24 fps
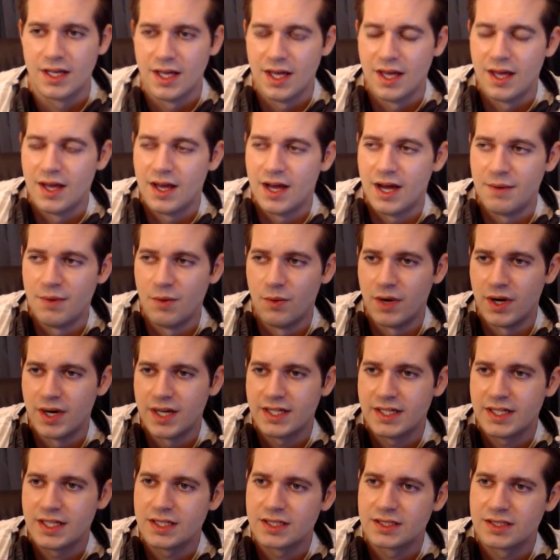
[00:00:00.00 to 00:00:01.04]
I've been wanting
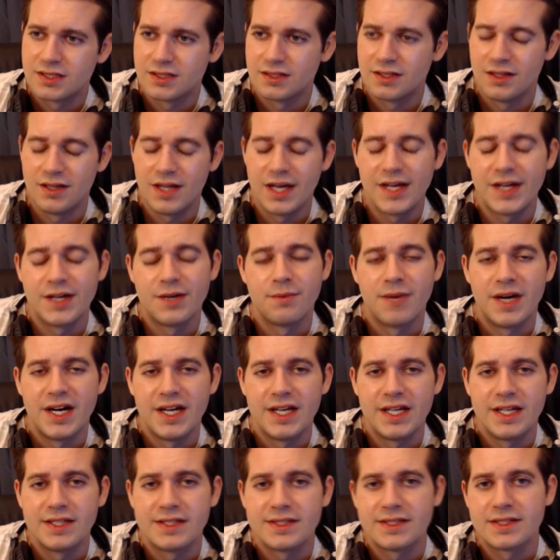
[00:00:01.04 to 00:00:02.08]
to get into the lighter
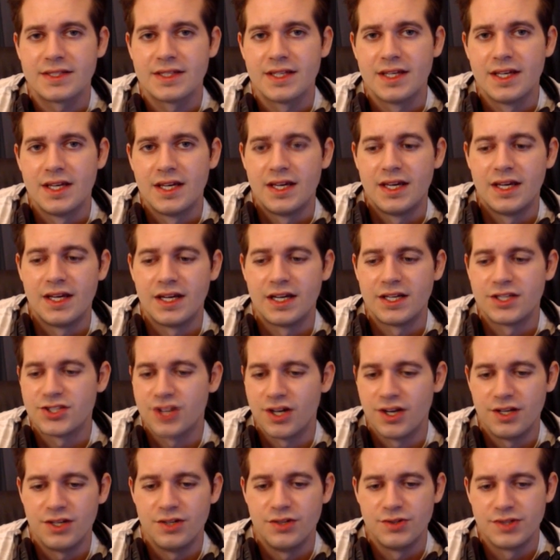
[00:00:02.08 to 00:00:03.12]
mice. And I
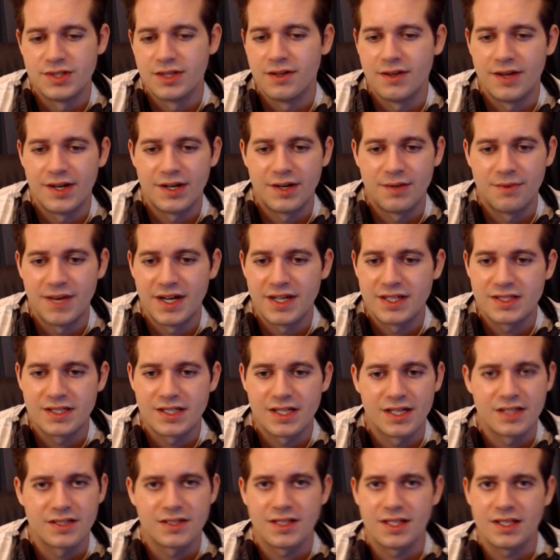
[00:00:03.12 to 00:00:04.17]
started using the lighter mice, and
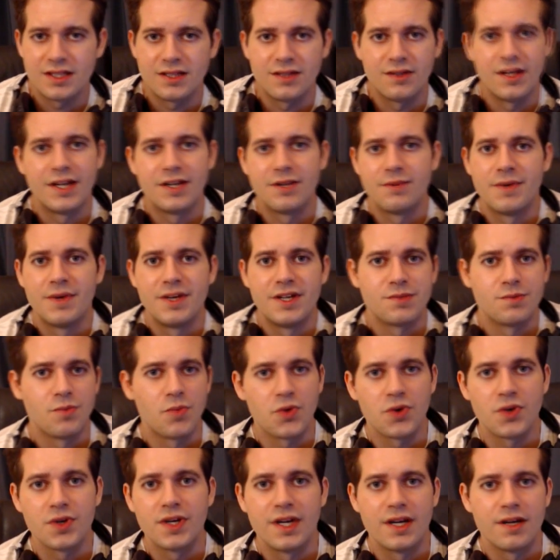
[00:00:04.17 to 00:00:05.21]
I just like the lighter mice
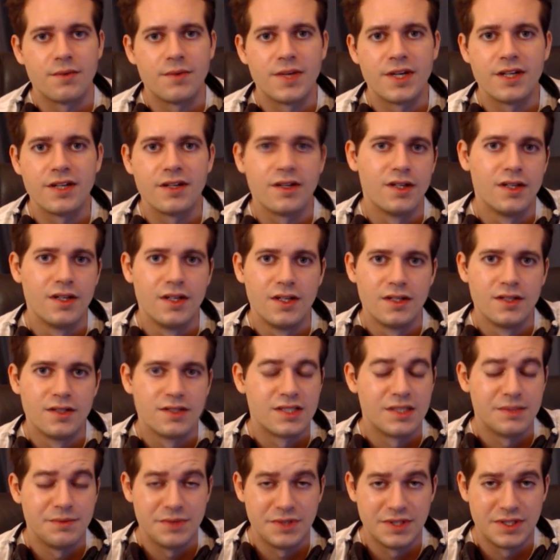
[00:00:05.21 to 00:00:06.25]
more now, man.
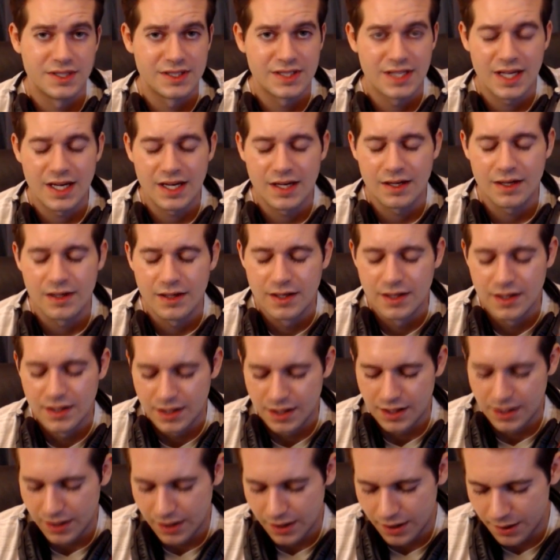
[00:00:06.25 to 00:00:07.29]
Simple as that.
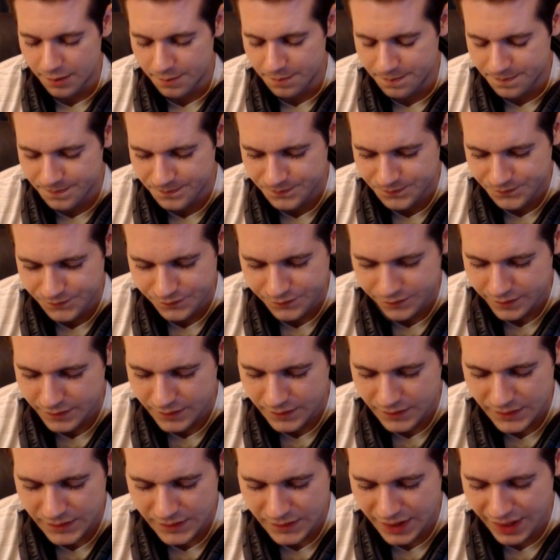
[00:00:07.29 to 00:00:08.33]
I
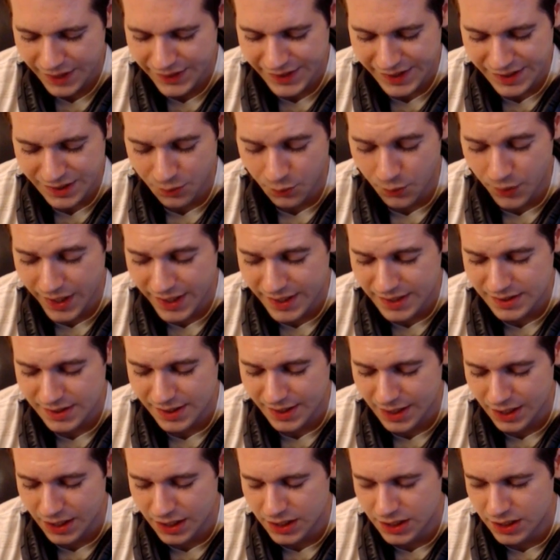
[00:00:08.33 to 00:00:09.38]
think the weight is a
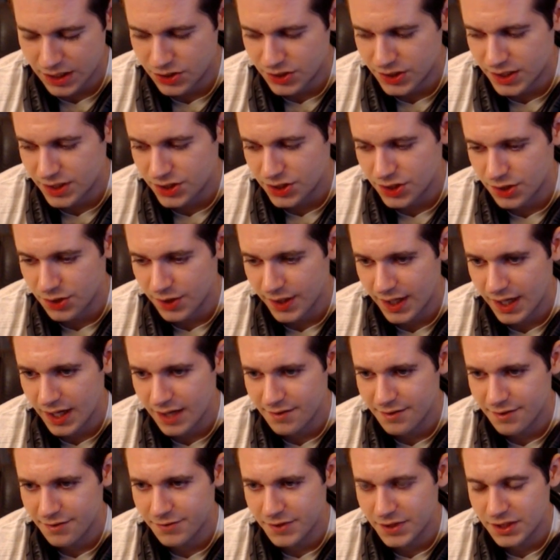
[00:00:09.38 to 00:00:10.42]
huge issue. And kind
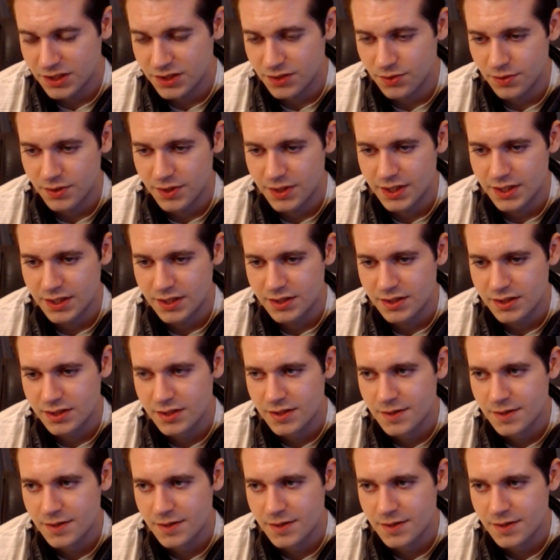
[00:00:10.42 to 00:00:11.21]
of a funny story is,